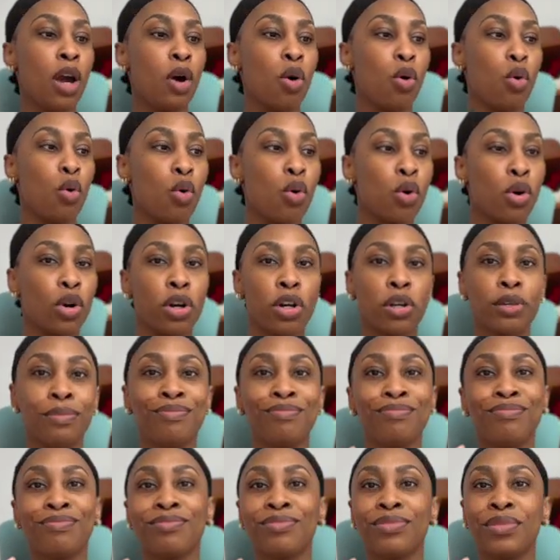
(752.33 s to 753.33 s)
or
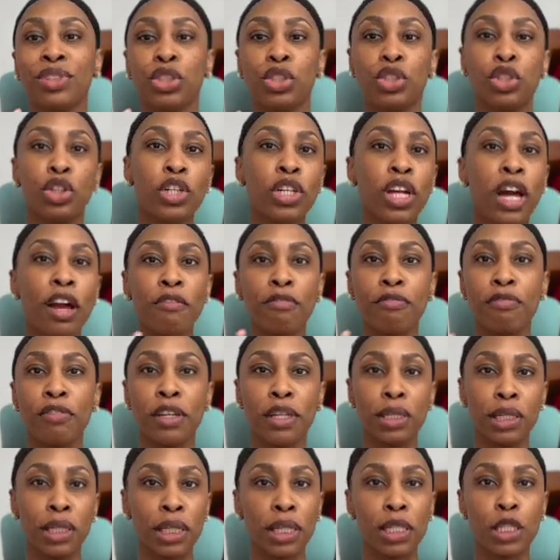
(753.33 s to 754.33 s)
you're not
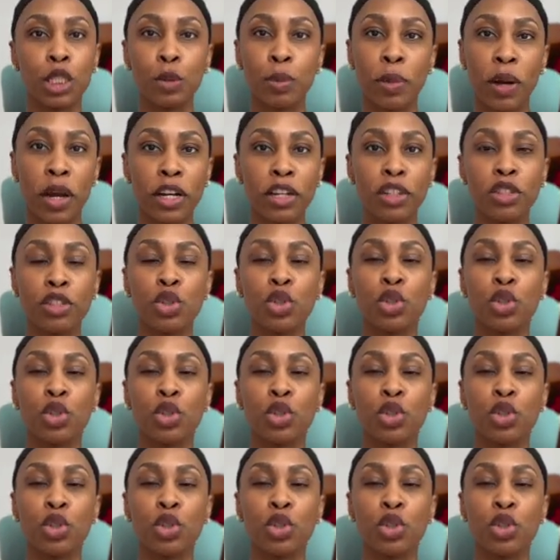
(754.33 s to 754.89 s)
feeling inspired,